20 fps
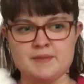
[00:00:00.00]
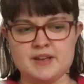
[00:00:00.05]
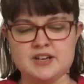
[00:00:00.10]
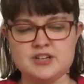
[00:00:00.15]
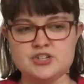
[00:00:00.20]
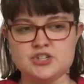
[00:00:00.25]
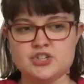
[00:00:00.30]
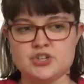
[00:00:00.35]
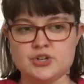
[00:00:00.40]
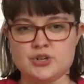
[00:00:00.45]

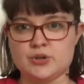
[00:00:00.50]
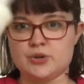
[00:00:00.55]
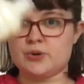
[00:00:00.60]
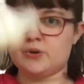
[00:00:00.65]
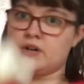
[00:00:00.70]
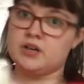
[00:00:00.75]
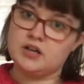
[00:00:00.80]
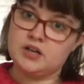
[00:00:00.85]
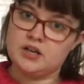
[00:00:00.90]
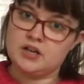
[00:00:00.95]

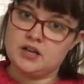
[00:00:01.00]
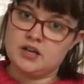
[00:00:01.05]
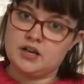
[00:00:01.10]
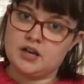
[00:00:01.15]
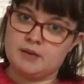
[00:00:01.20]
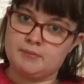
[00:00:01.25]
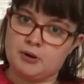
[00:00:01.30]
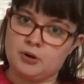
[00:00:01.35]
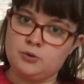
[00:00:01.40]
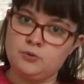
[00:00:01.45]
into
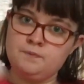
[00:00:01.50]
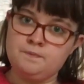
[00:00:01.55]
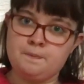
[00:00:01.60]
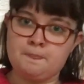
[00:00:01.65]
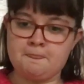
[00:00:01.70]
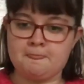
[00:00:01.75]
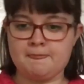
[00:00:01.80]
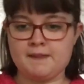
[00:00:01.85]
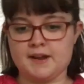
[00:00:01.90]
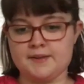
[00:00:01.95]
a bowl,
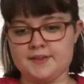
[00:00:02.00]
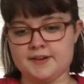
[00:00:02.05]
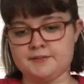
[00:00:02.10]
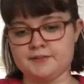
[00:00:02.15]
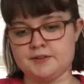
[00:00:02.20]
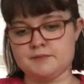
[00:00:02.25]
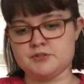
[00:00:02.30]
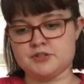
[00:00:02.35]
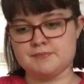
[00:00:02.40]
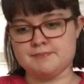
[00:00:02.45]
and then I'm
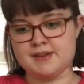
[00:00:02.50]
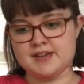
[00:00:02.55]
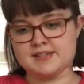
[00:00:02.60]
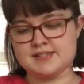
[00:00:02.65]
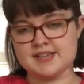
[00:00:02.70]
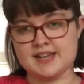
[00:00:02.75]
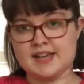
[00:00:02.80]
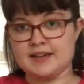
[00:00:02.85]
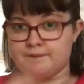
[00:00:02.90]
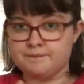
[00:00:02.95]
going to
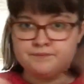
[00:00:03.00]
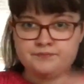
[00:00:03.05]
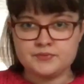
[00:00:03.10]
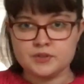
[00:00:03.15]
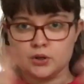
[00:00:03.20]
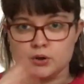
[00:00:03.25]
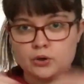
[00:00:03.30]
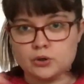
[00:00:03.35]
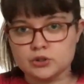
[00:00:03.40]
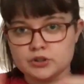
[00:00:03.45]
mix in
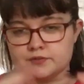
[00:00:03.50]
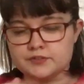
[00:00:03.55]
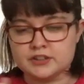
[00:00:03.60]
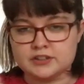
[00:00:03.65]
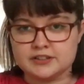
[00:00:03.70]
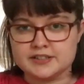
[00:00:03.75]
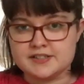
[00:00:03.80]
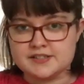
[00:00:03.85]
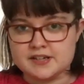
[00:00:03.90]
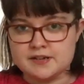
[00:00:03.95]
all of the
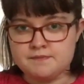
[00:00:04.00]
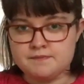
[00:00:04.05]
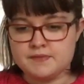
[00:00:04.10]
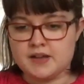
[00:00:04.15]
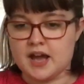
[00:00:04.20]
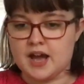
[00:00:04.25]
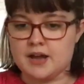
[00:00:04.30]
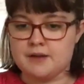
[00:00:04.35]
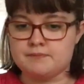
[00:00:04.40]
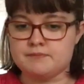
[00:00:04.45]
glitter
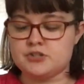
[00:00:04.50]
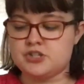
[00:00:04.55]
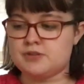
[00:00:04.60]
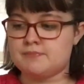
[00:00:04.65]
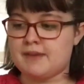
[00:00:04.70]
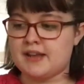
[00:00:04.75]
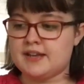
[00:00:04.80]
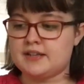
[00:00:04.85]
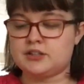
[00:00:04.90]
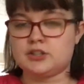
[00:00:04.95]
to
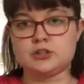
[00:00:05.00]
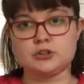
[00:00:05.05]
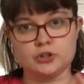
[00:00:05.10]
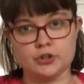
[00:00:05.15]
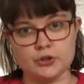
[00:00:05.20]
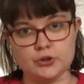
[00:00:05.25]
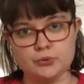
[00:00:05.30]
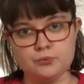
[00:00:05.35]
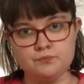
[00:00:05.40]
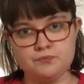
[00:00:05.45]
make the
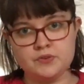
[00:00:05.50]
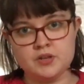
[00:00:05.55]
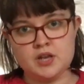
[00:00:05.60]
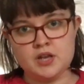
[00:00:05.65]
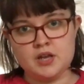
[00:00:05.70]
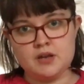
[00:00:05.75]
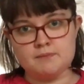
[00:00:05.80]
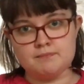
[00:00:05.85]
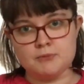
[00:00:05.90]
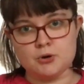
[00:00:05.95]
glue
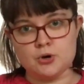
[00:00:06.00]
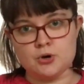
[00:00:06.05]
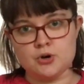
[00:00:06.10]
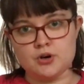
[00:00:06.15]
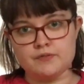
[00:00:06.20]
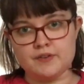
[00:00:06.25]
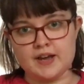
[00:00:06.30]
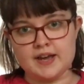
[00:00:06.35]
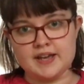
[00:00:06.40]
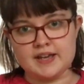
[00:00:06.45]
more
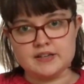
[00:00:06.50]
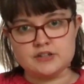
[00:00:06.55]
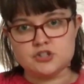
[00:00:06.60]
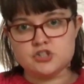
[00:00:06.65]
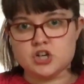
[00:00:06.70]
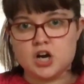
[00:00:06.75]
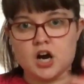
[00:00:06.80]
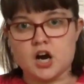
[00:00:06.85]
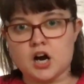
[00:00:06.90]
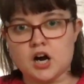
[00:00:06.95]
of a
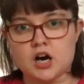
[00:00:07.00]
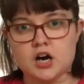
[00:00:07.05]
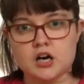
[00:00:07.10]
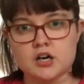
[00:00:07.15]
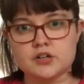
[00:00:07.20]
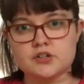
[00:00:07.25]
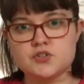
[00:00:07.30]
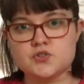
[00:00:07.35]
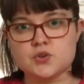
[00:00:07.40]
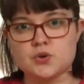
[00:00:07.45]

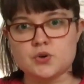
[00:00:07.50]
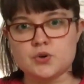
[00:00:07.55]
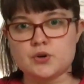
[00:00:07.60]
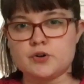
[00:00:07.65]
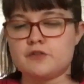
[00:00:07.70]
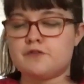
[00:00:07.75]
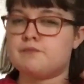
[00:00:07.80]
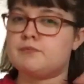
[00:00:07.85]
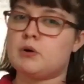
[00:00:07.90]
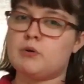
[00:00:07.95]
dark
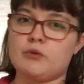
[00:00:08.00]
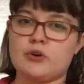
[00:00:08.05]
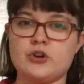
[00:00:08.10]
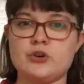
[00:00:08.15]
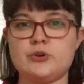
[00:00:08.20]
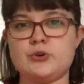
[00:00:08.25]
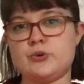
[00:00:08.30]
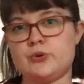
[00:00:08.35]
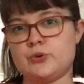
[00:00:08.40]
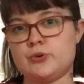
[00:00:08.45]
sort of
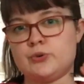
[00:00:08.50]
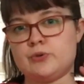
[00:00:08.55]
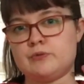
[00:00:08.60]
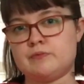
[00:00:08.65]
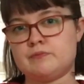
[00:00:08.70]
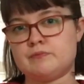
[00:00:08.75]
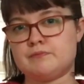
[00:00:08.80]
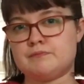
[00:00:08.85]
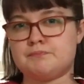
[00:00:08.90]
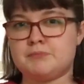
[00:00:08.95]

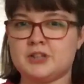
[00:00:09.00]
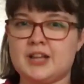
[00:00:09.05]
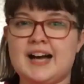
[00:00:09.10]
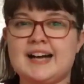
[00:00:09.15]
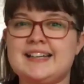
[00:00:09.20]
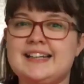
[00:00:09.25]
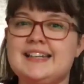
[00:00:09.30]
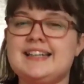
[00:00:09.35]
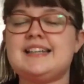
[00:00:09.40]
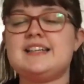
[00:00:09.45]
maroon,
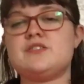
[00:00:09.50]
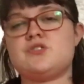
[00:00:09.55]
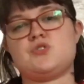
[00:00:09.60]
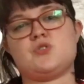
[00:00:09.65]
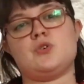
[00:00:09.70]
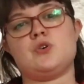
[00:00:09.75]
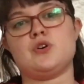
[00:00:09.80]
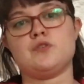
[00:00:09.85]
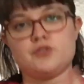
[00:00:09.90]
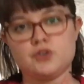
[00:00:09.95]
blacky
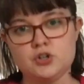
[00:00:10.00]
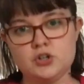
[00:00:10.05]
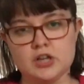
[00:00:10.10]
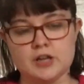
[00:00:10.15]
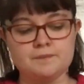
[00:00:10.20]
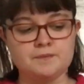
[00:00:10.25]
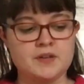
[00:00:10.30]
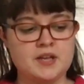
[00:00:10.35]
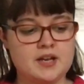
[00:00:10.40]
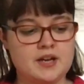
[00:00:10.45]
sort of
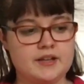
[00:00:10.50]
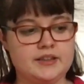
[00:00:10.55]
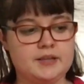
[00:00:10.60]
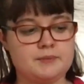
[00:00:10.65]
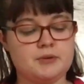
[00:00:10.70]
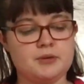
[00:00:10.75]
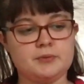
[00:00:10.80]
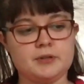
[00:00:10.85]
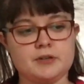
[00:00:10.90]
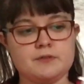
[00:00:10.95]
colour. And
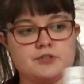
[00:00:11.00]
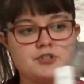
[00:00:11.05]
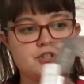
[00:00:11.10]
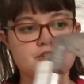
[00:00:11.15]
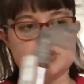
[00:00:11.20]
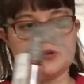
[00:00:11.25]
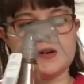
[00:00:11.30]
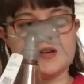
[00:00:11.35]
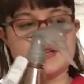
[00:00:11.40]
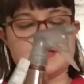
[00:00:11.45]
then what I'm going to
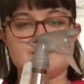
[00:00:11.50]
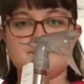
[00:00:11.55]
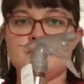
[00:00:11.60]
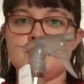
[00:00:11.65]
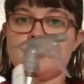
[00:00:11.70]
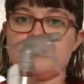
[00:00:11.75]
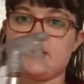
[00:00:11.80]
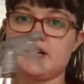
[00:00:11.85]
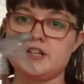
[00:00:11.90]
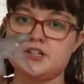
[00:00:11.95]
do is
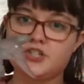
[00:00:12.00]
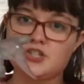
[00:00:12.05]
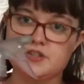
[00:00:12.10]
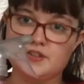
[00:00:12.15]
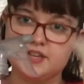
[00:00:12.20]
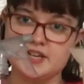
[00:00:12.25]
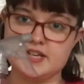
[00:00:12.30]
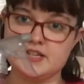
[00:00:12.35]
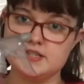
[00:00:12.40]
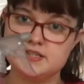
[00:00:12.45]
pour it into
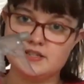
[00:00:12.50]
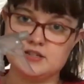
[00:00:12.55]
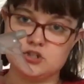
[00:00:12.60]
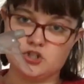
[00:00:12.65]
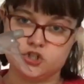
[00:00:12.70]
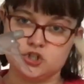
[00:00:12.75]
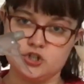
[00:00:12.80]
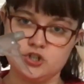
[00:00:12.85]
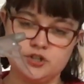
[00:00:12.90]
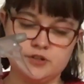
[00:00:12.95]
this
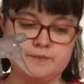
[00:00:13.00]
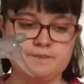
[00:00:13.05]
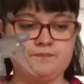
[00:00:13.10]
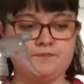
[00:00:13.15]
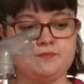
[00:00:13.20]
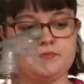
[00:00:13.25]
jug,